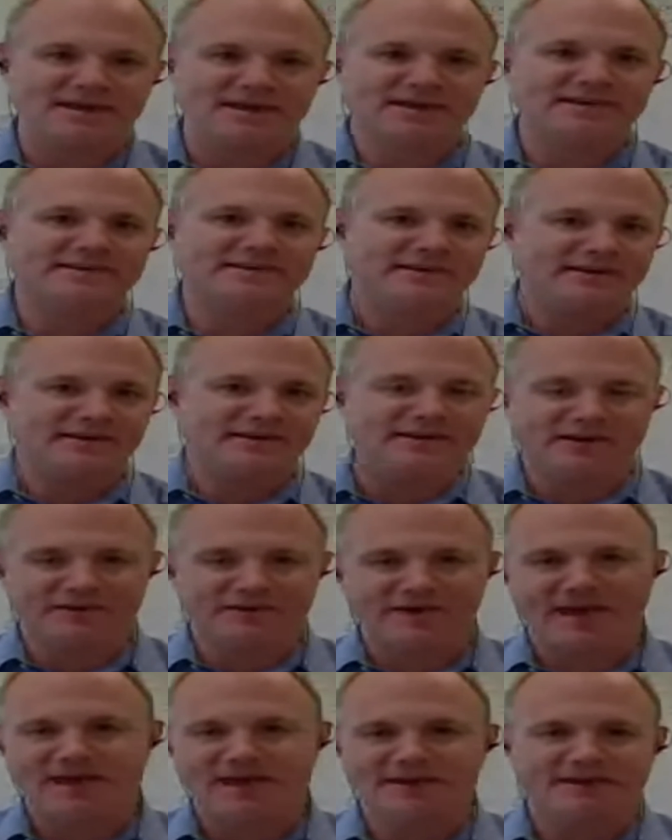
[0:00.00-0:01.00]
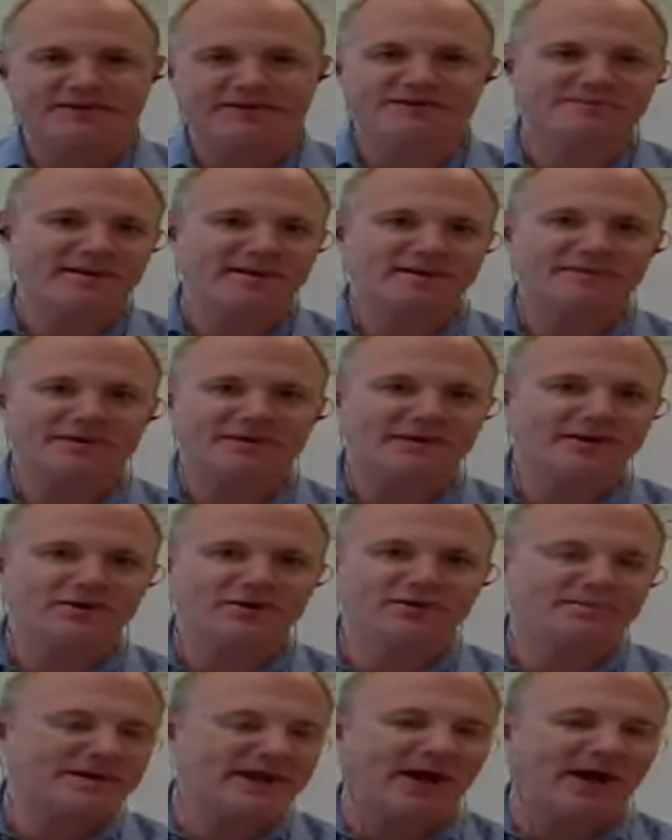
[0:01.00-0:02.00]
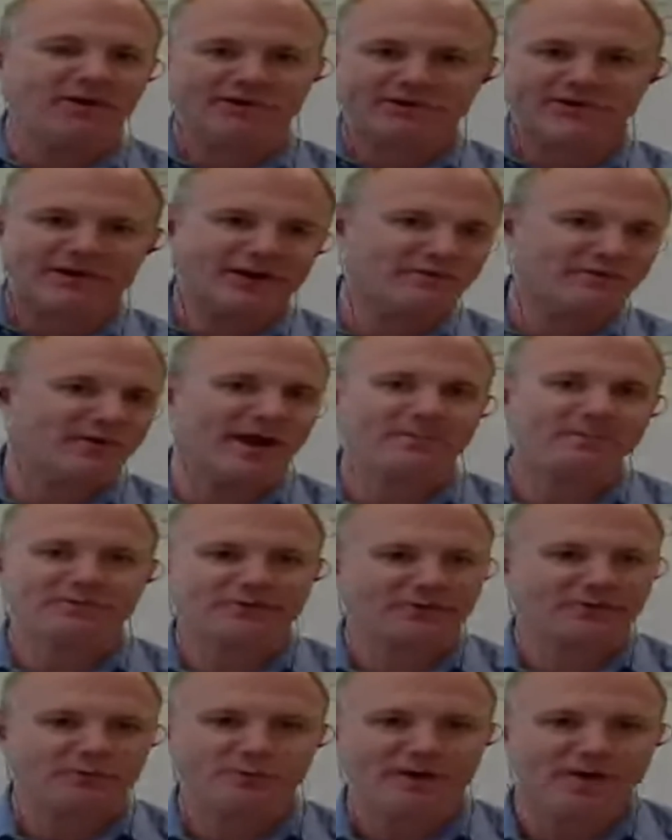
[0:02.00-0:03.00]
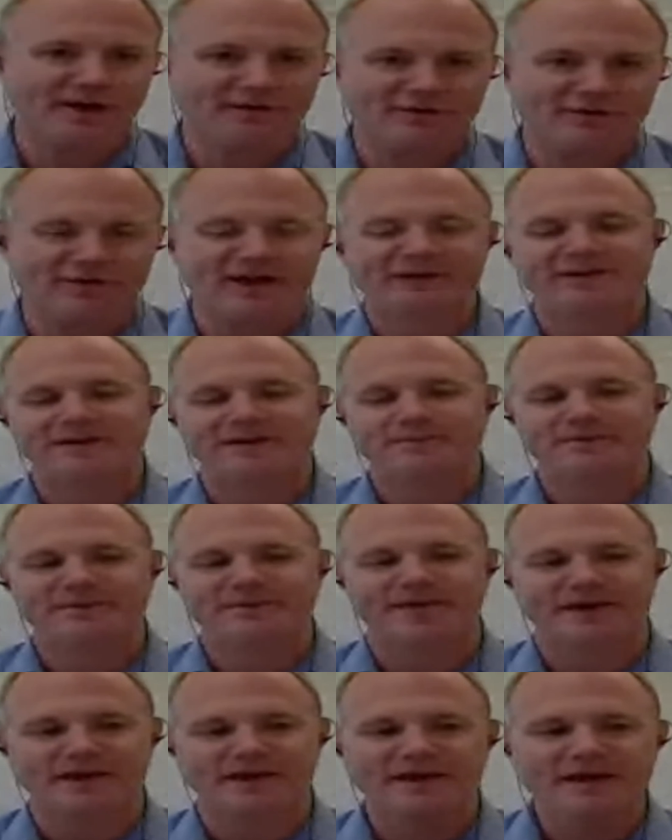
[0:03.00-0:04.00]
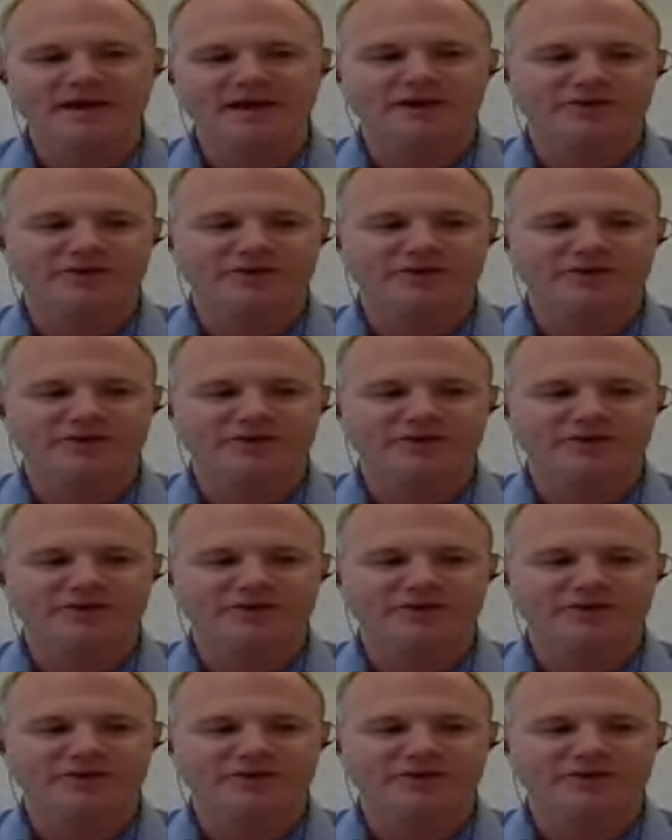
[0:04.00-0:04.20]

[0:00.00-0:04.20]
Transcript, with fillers: AEs, and you know the AEs maybe go to be outside reps or whatever that type of thing.